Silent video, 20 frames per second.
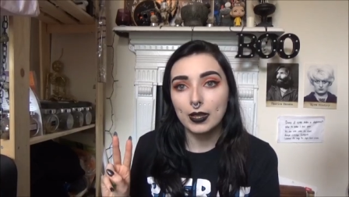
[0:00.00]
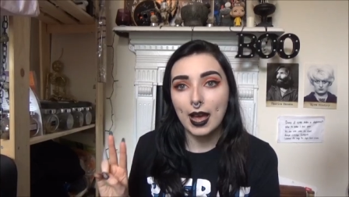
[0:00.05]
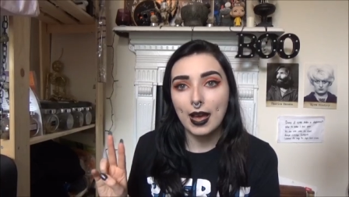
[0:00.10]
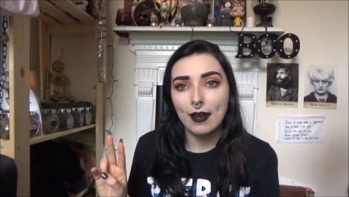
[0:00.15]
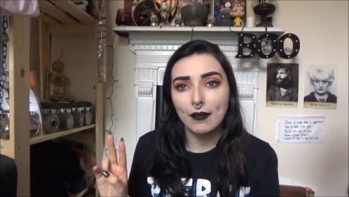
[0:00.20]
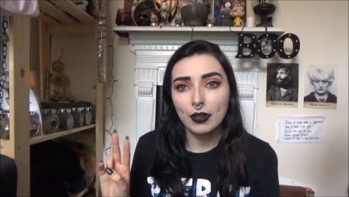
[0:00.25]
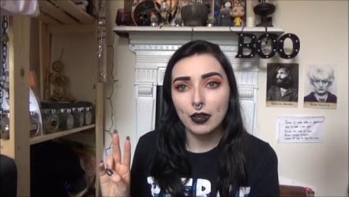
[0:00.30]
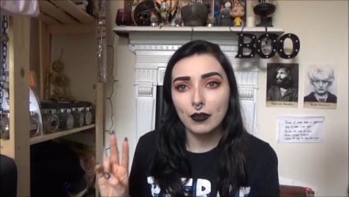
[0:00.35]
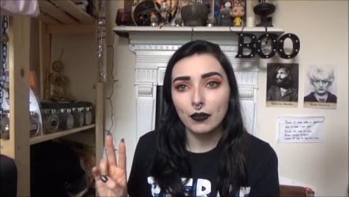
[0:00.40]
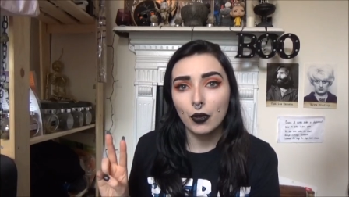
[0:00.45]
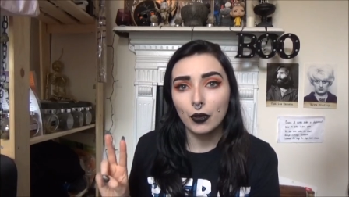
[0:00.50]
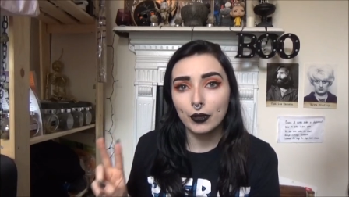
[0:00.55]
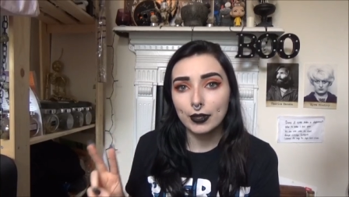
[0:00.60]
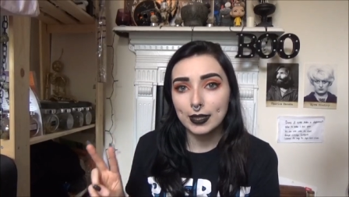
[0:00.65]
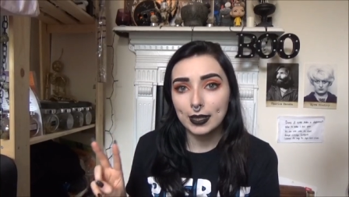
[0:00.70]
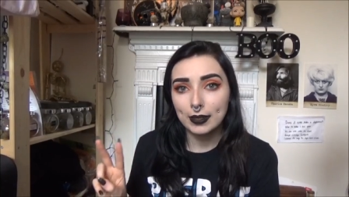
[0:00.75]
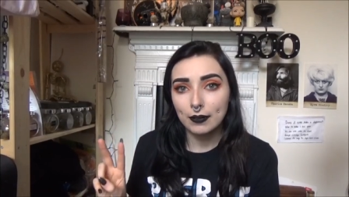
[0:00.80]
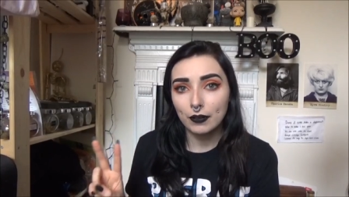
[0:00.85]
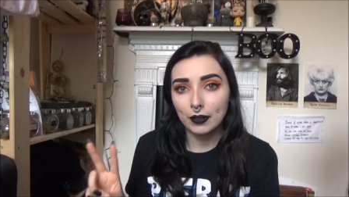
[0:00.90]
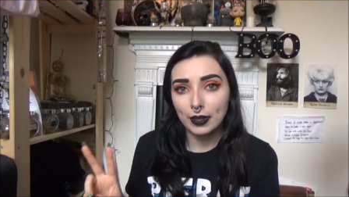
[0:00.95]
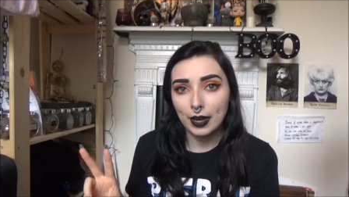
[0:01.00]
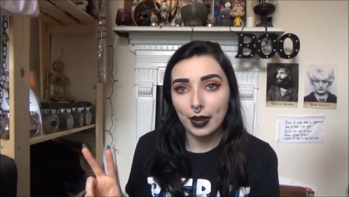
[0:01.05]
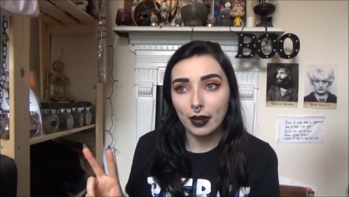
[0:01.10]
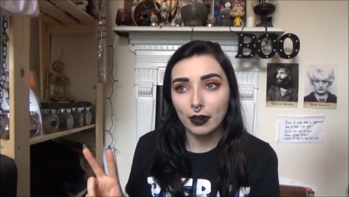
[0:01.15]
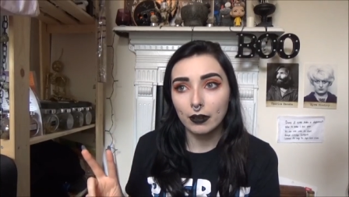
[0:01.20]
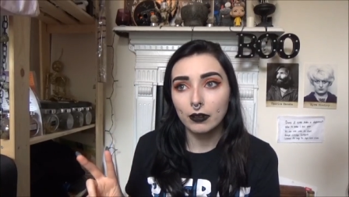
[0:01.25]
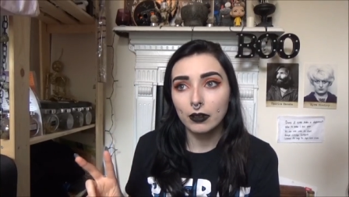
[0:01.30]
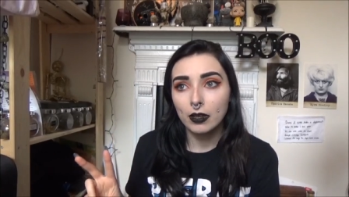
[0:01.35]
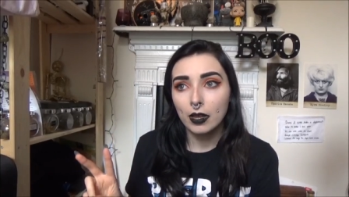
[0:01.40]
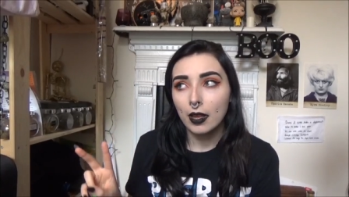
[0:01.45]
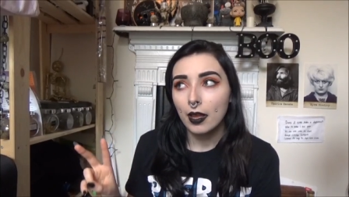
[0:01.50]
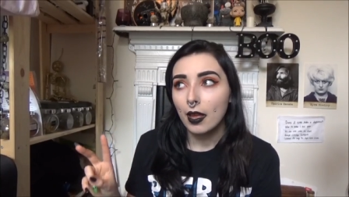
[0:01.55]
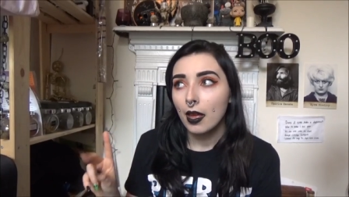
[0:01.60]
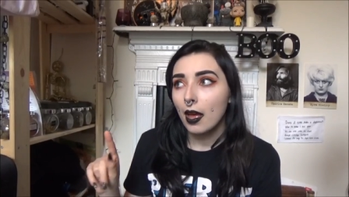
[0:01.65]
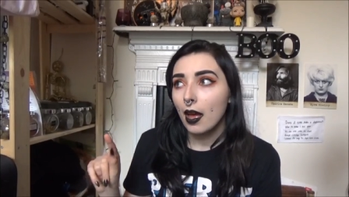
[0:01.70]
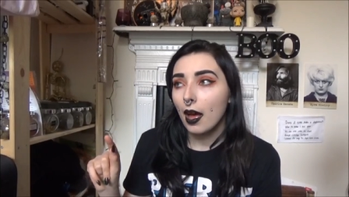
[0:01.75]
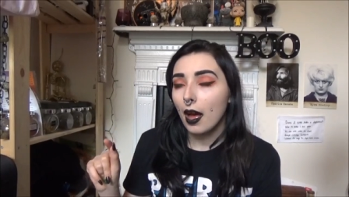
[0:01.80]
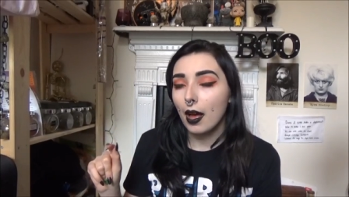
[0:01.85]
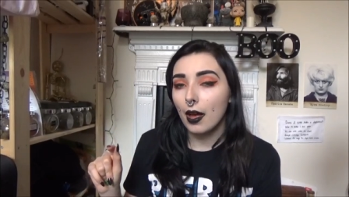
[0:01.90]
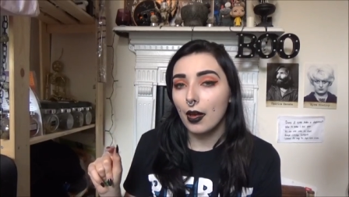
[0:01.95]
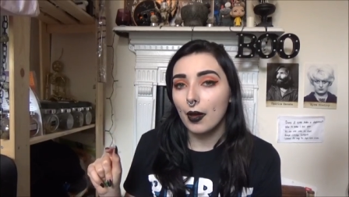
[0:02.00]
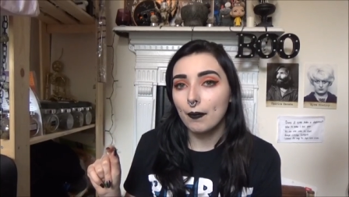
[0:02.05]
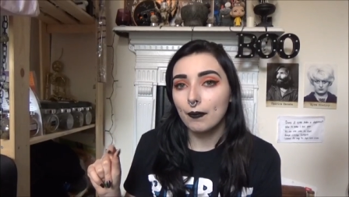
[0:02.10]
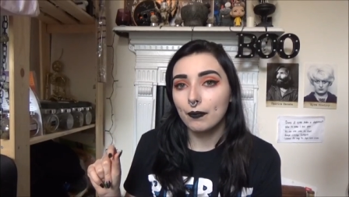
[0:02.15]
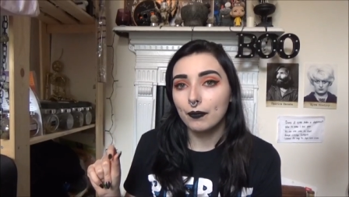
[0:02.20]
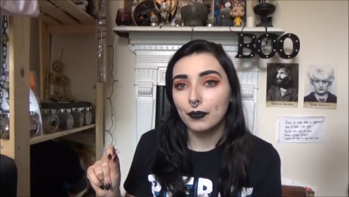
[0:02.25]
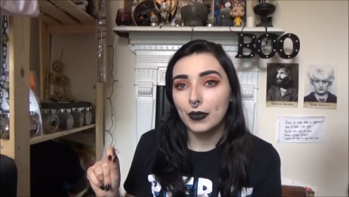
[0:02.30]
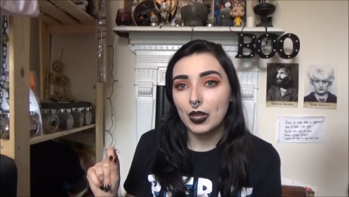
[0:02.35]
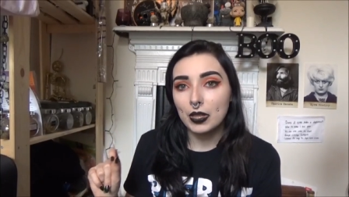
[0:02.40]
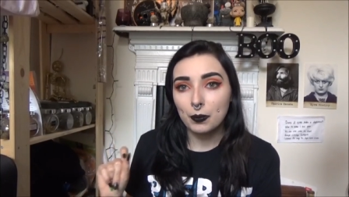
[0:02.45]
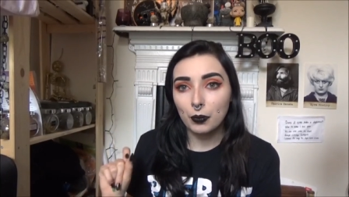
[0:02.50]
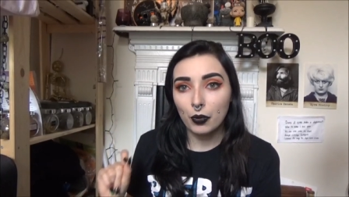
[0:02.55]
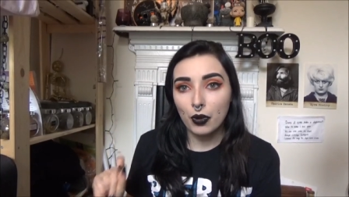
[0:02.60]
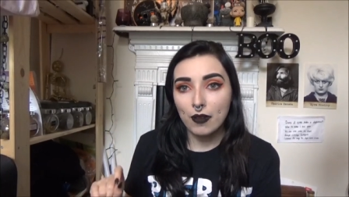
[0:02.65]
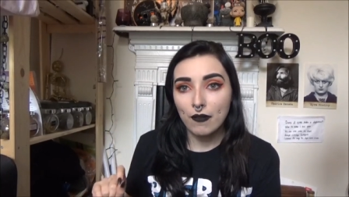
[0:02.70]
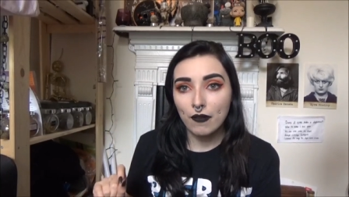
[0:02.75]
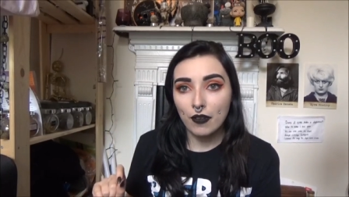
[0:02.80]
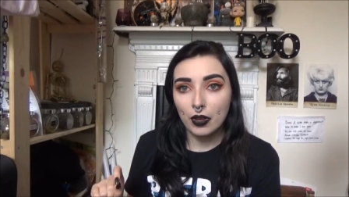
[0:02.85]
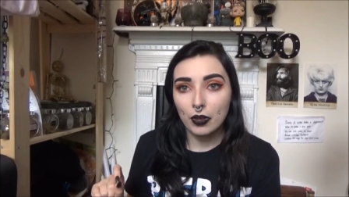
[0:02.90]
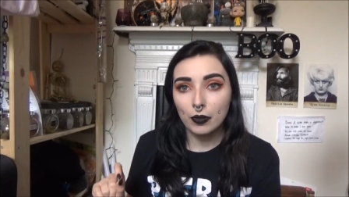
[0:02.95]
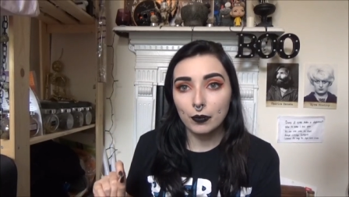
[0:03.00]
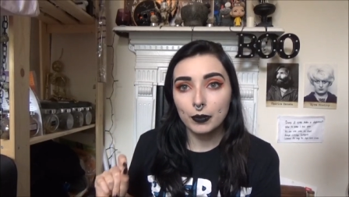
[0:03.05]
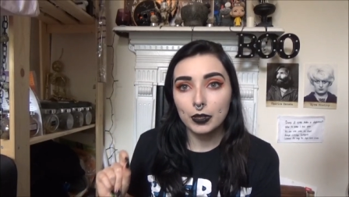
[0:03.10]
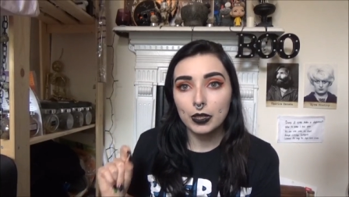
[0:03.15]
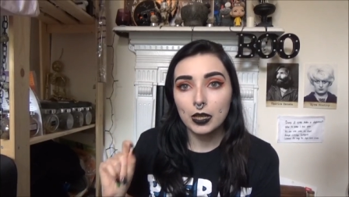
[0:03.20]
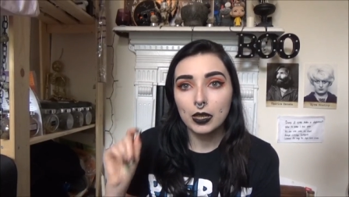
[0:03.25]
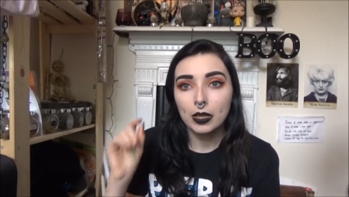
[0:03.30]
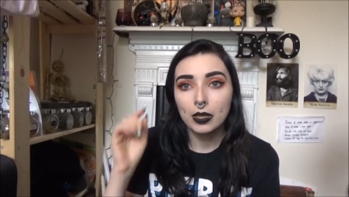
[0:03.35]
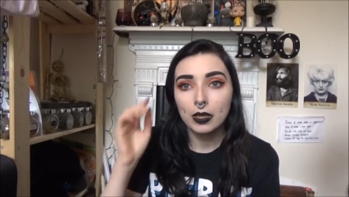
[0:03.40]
I have enough content for now um, that's pre-filmed,